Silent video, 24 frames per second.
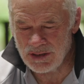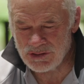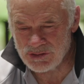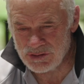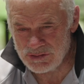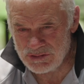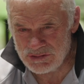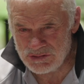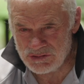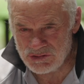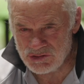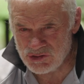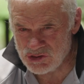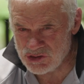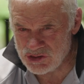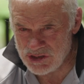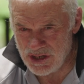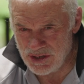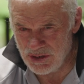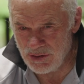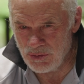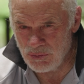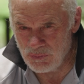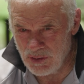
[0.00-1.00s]
doesn't
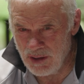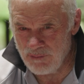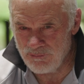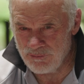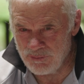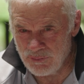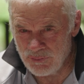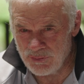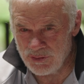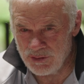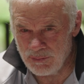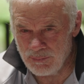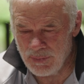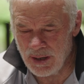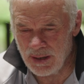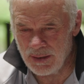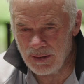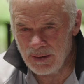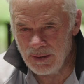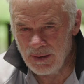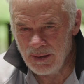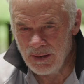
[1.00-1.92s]
set it all up for you, but